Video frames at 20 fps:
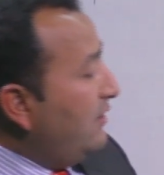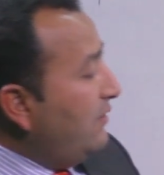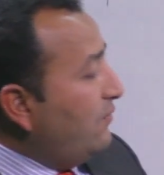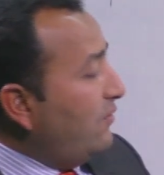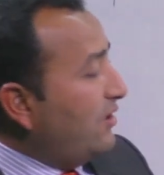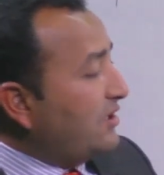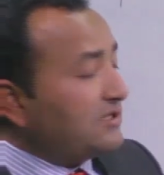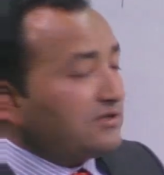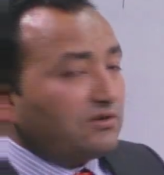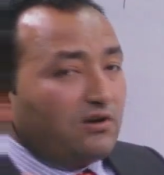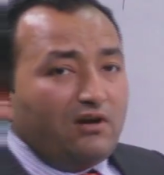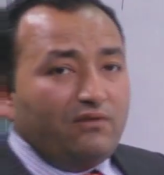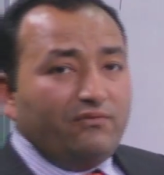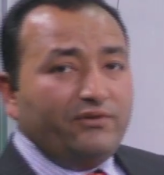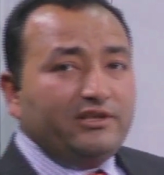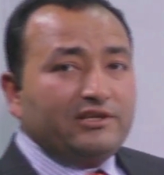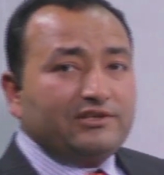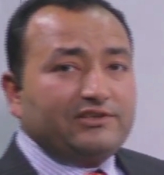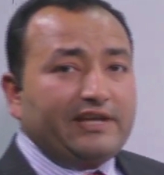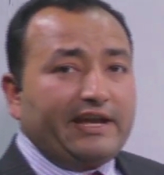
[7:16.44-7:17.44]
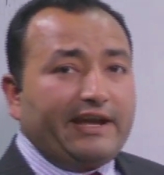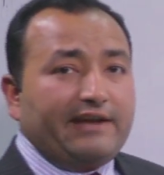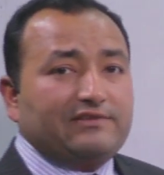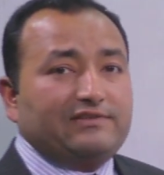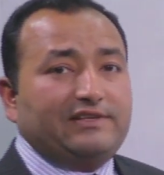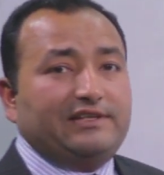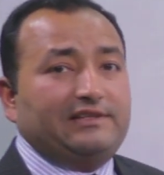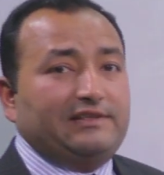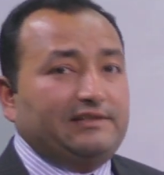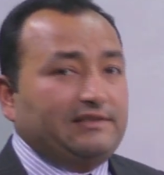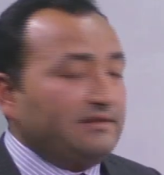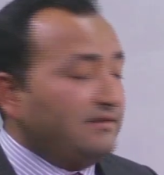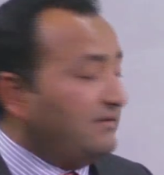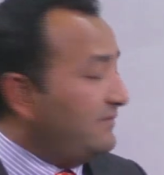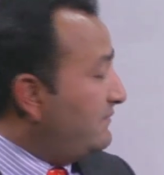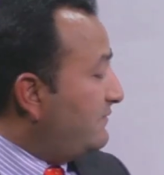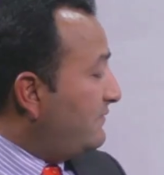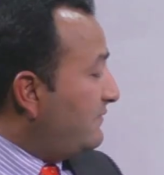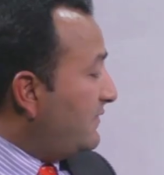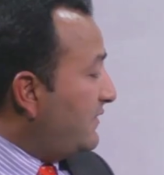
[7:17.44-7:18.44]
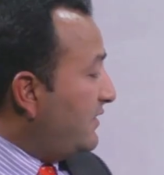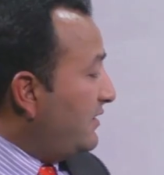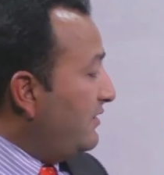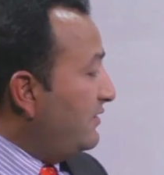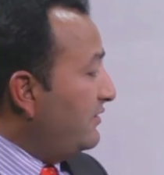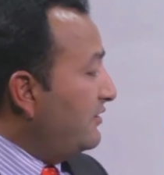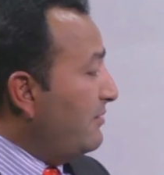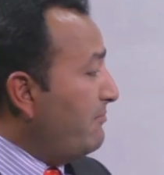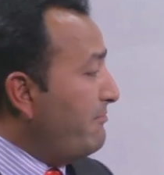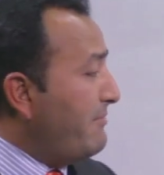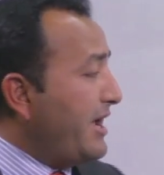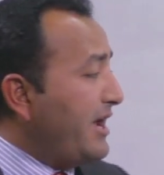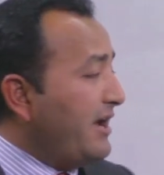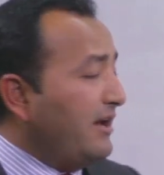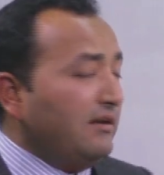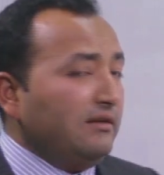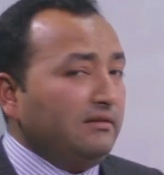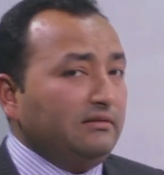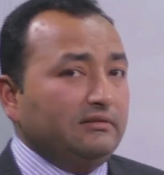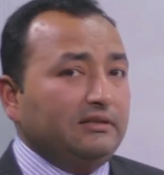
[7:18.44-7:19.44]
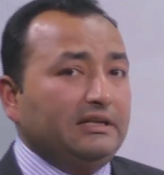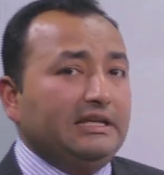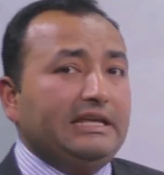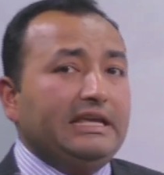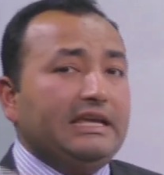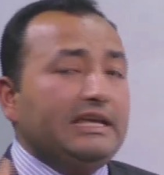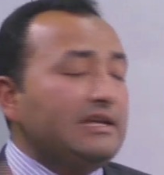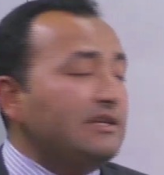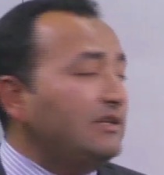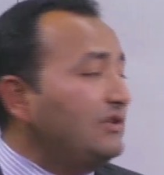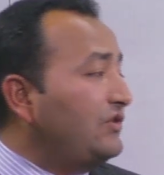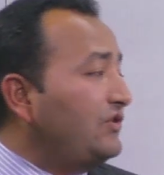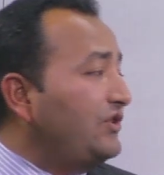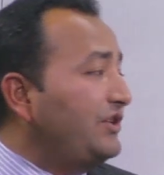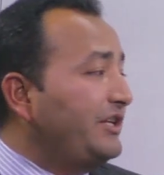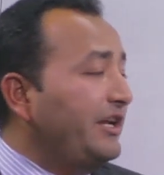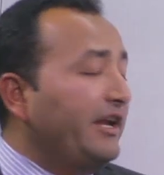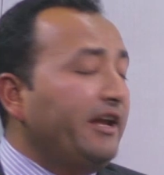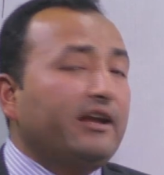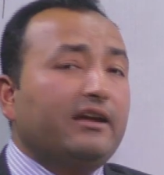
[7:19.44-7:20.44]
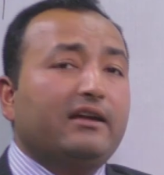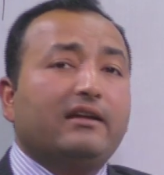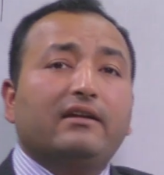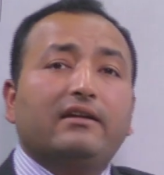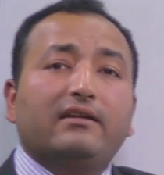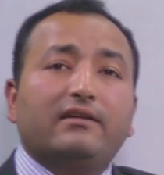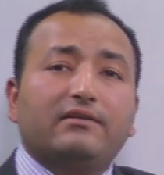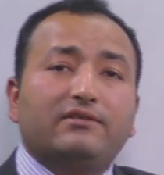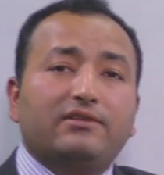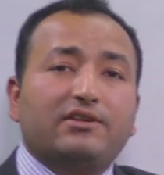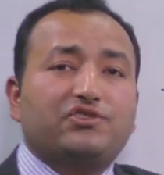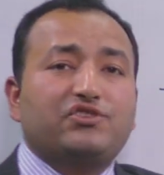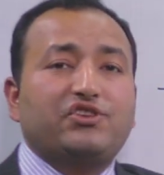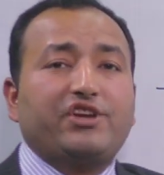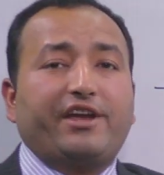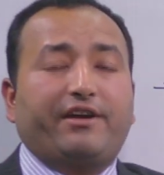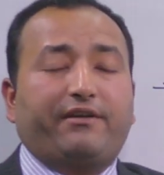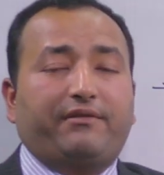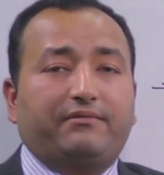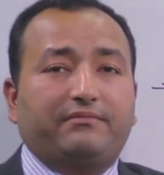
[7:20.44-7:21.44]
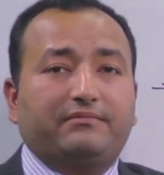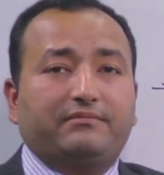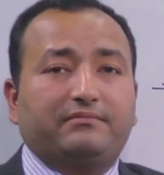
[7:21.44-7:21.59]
What's wrong with the second sentence? The man is sitting the chair.